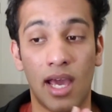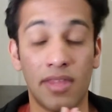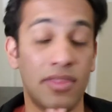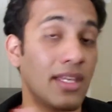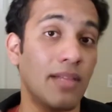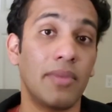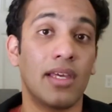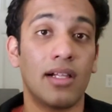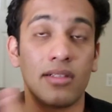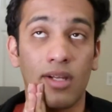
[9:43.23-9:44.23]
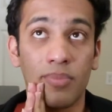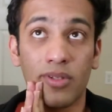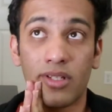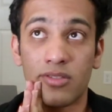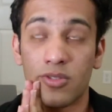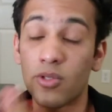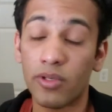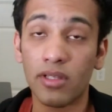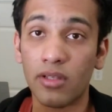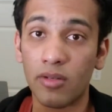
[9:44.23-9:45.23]
I think I'll make I'll upload a
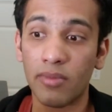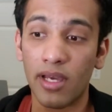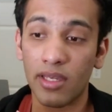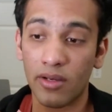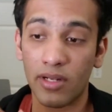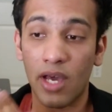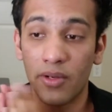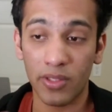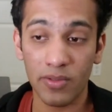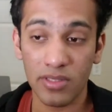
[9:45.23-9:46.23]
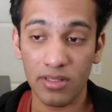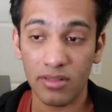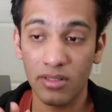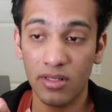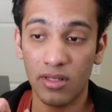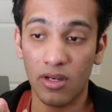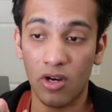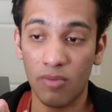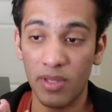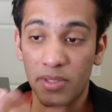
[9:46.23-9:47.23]
tutorial on Maya on how to use it,
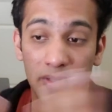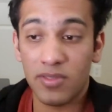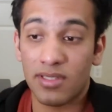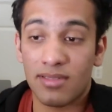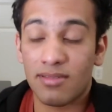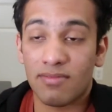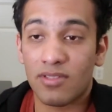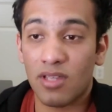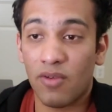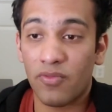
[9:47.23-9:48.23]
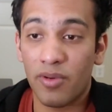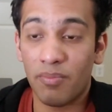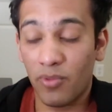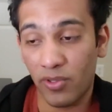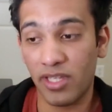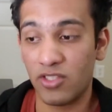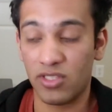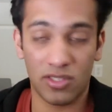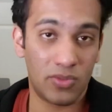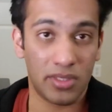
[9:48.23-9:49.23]
or maybe use this software more than
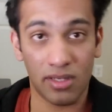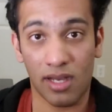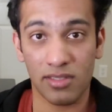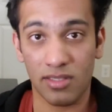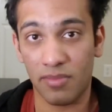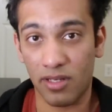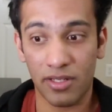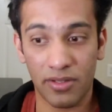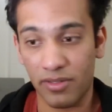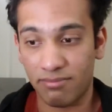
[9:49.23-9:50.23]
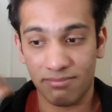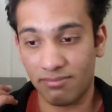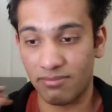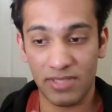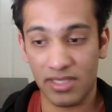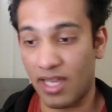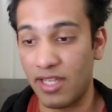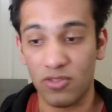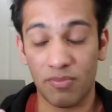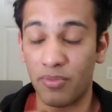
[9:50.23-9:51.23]
just doing concept art or
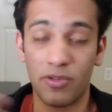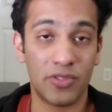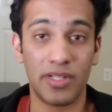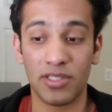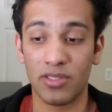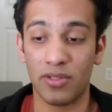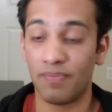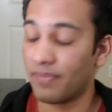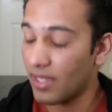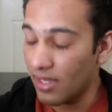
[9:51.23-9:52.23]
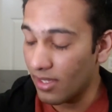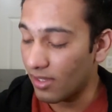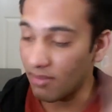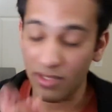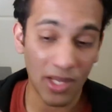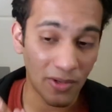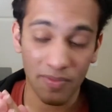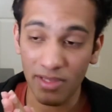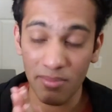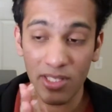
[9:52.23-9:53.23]
designs or portraits. So let me know,
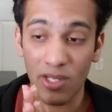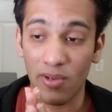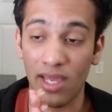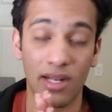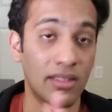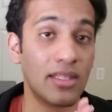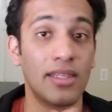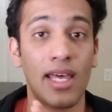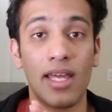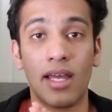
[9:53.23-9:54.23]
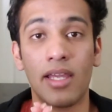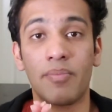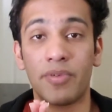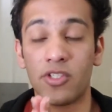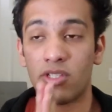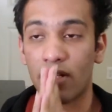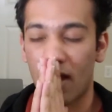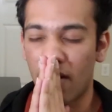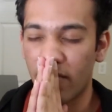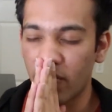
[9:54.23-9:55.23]
let me know. And other than that, I appreciate
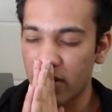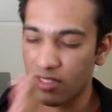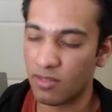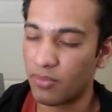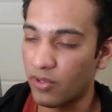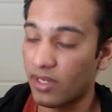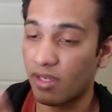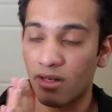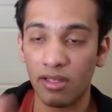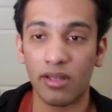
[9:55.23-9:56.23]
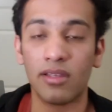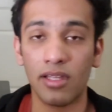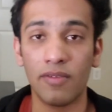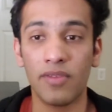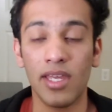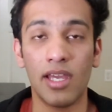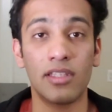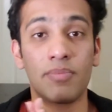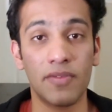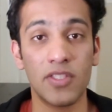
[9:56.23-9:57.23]
everyone's support. I got a lot of love in
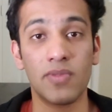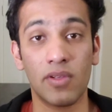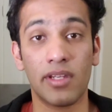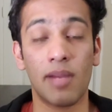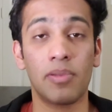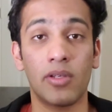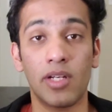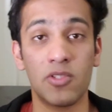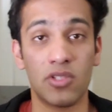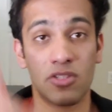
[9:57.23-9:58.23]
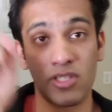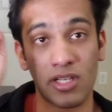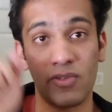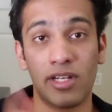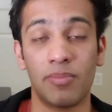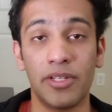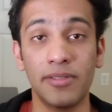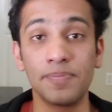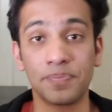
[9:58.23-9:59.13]
the previous video that I uploaded, which you can check out right up here.